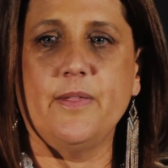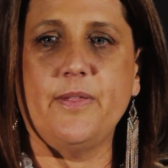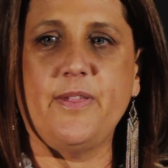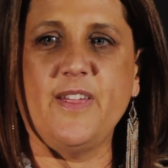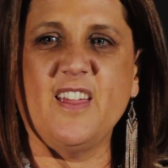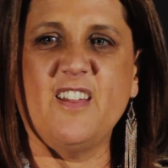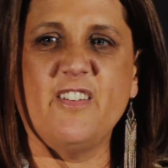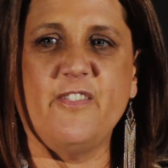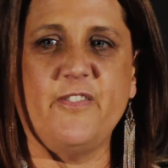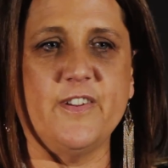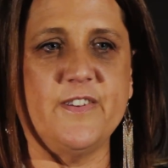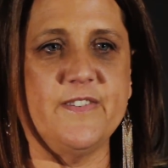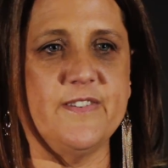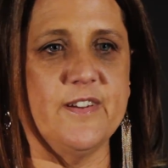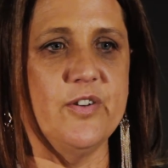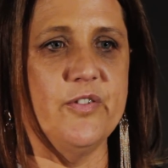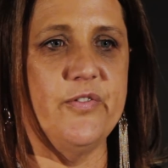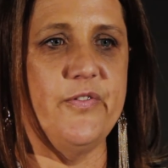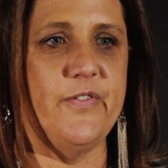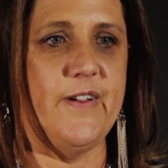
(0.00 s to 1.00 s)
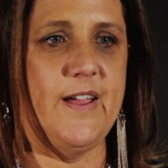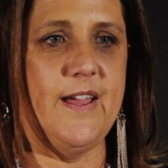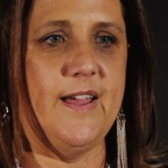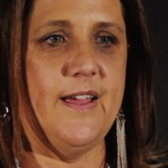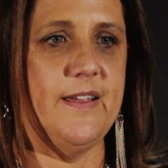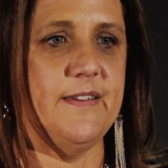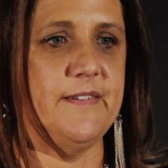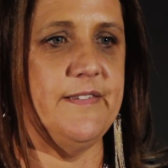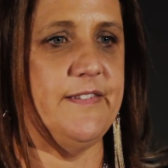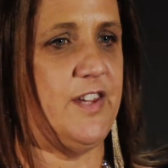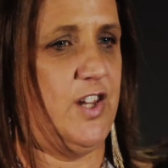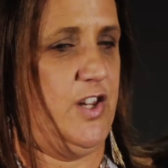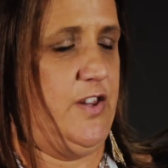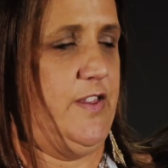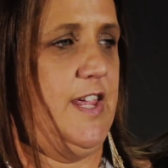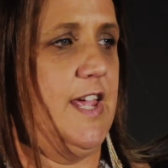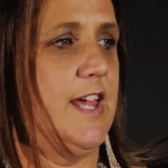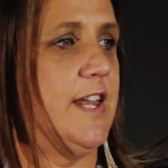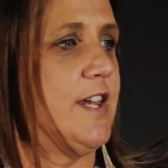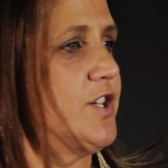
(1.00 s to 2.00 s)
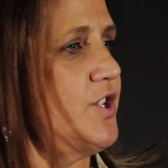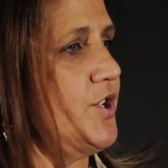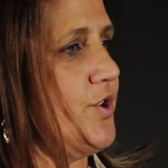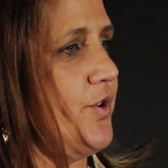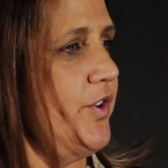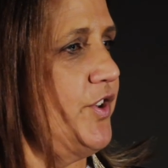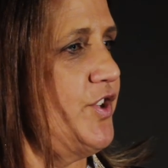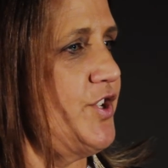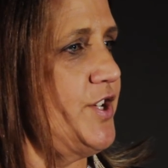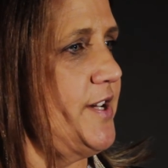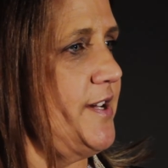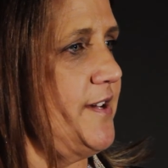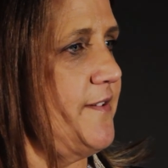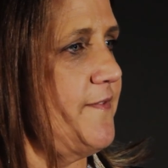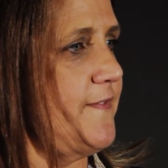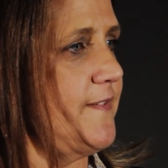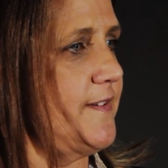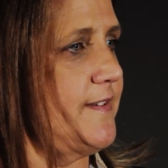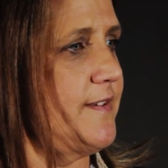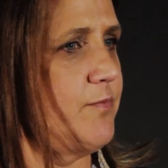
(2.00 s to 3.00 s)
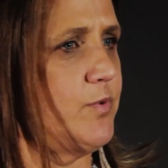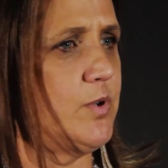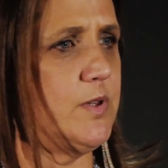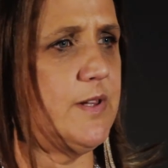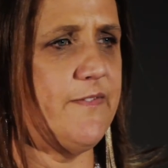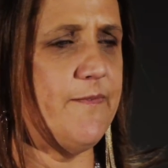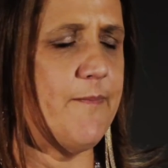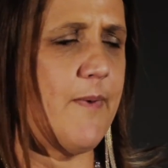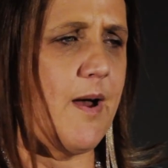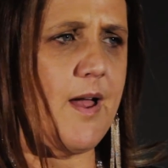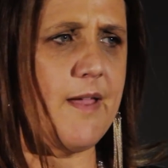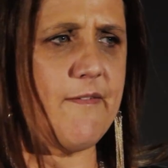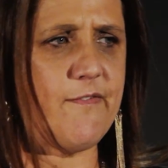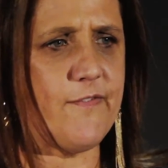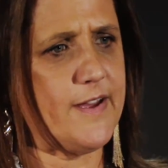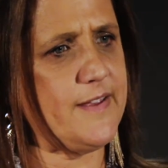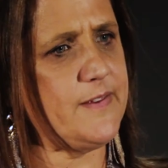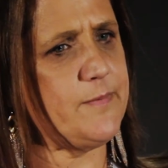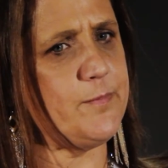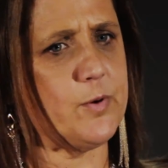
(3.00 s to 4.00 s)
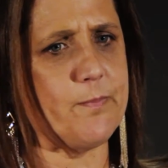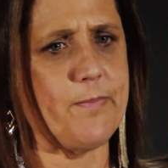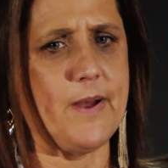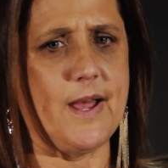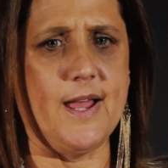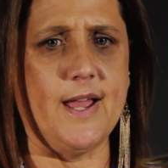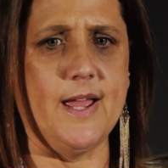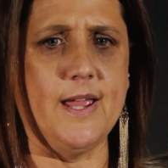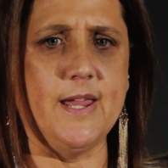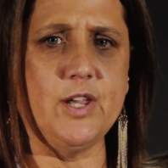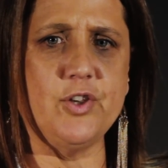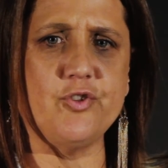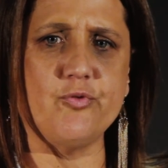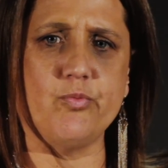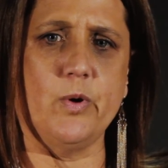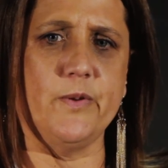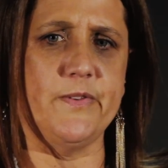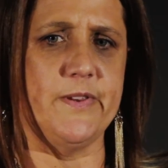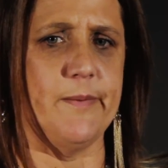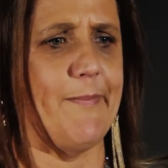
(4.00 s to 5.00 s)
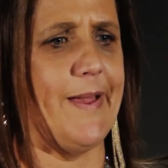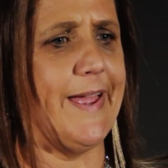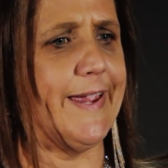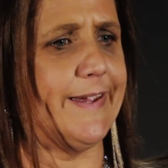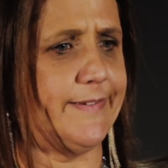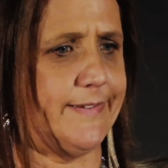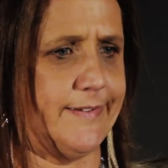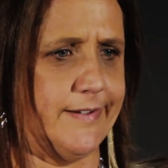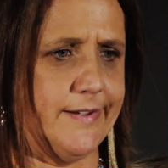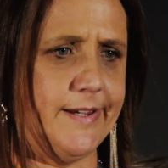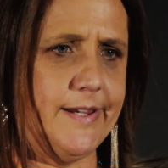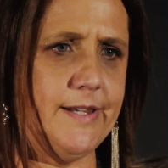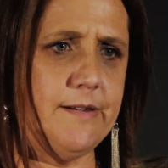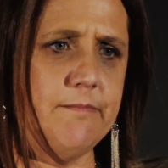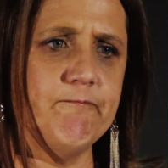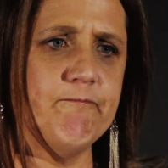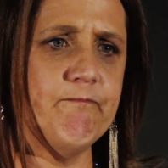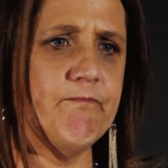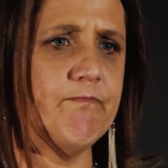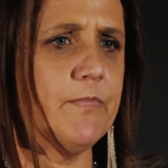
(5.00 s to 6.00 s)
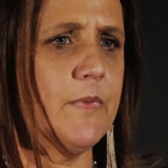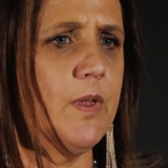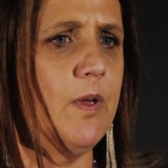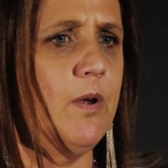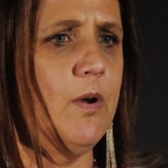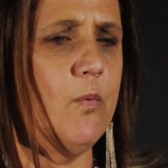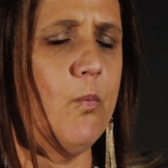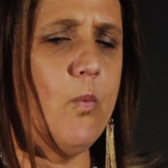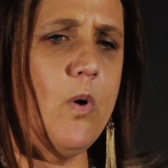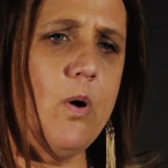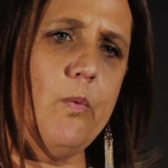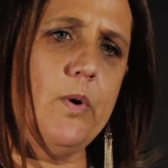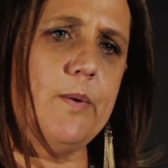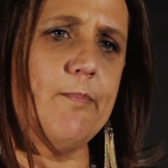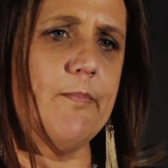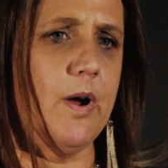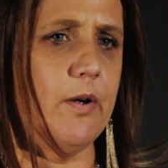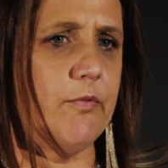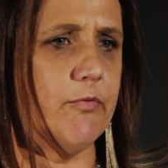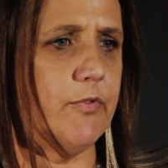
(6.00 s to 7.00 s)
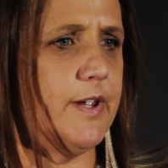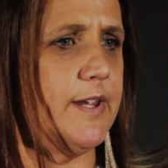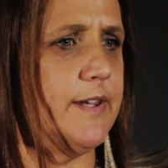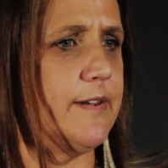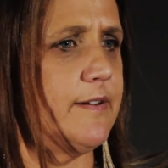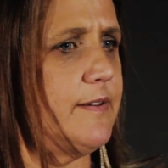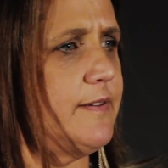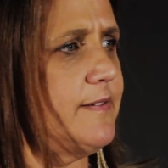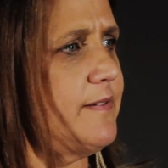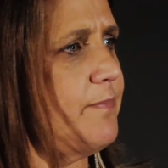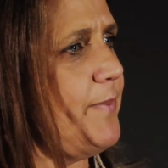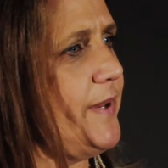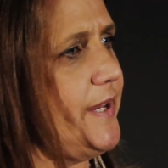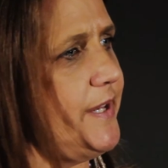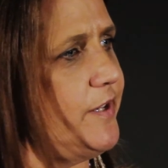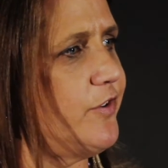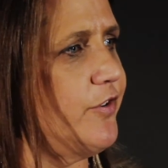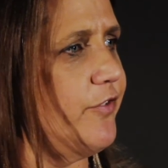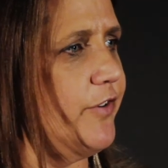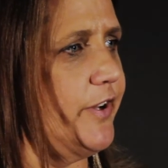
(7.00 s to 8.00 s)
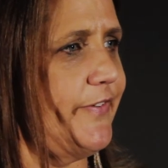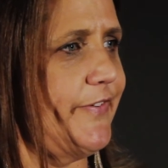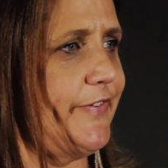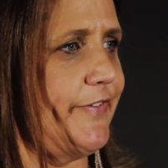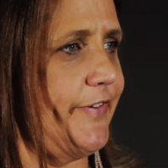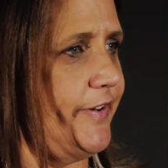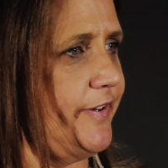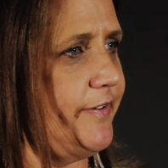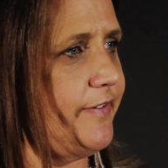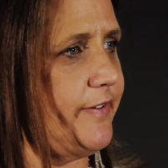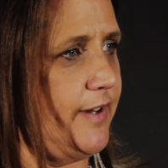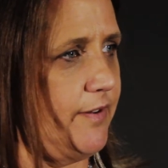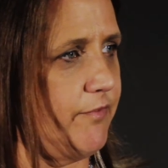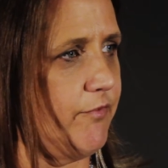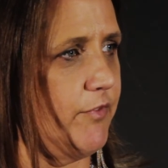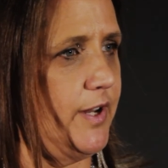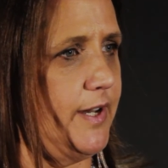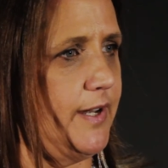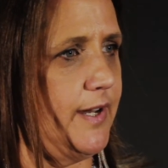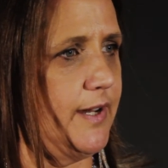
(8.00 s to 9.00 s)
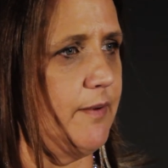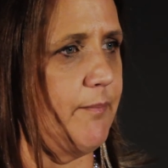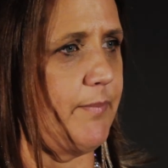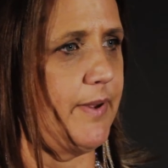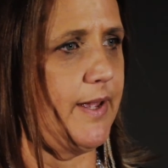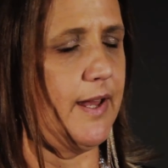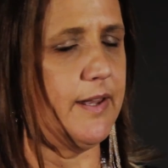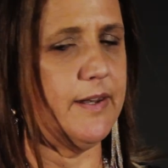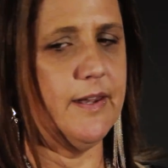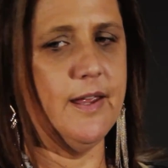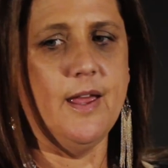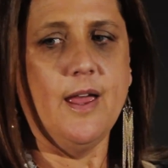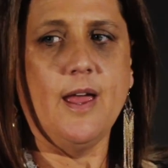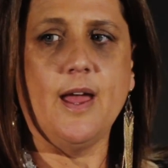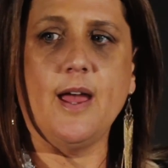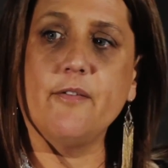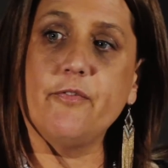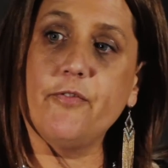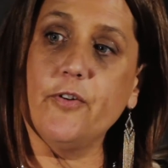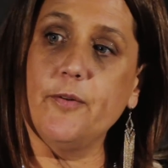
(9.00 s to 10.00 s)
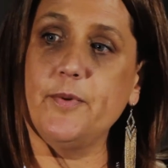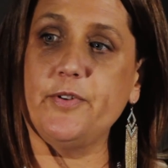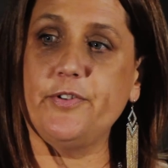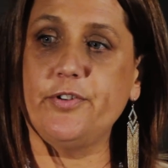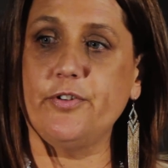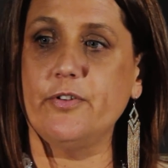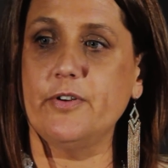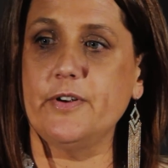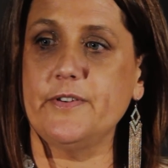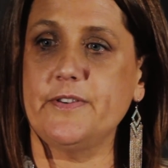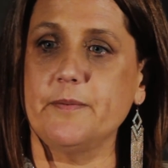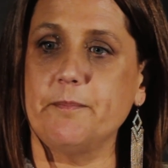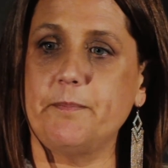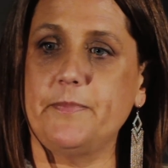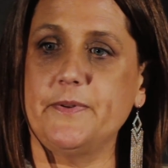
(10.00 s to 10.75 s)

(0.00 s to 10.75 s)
think of yourself as the editor-in-chief and say, well, if my Facebook page was a magazine, what would my readers be interested in reading about? And from a tourism